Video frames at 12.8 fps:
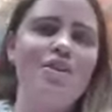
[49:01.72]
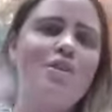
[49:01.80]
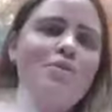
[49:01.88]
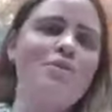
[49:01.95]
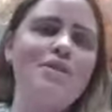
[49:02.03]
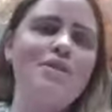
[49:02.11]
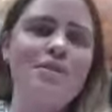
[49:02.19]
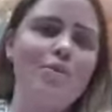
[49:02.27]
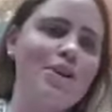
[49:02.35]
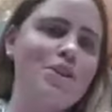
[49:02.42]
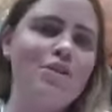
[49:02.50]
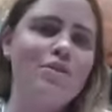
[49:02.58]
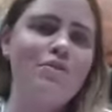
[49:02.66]
there was a
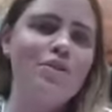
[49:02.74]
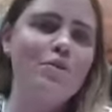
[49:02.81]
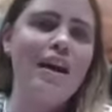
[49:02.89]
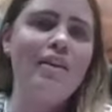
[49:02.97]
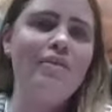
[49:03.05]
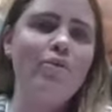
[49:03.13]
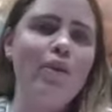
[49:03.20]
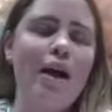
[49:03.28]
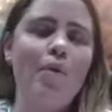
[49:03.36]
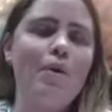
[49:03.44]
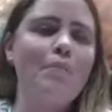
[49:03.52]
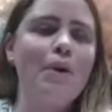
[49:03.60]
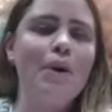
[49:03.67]
question of, do we have like
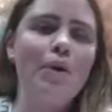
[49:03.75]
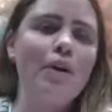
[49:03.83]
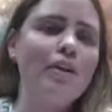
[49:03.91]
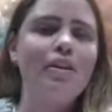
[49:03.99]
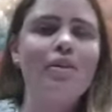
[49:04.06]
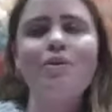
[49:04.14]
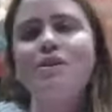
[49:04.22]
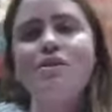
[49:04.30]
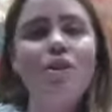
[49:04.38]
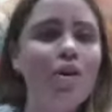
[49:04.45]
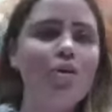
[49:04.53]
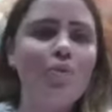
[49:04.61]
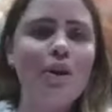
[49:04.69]
one big winner, and it was
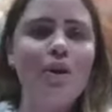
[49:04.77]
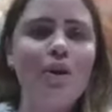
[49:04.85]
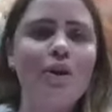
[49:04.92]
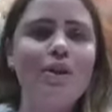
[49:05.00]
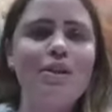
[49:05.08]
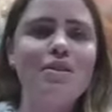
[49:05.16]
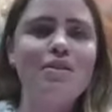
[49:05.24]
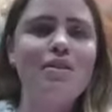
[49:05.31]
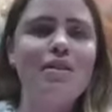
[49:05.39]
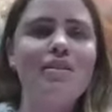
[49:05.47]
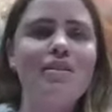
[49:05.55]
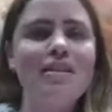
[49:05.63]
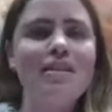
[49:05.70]
no, because
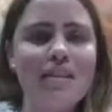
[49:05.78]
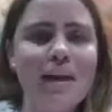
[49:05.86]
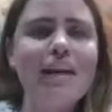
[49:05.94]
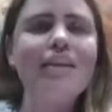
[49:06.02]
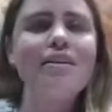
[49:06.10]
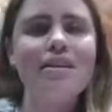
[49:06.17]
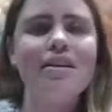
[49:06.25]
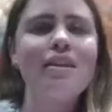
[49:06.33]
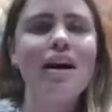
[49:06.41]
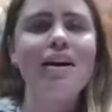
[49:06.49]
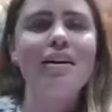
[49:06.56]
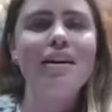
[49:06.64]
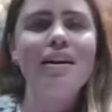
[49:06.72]
there's this legacy
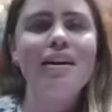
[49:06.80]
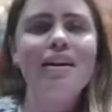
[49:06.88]
that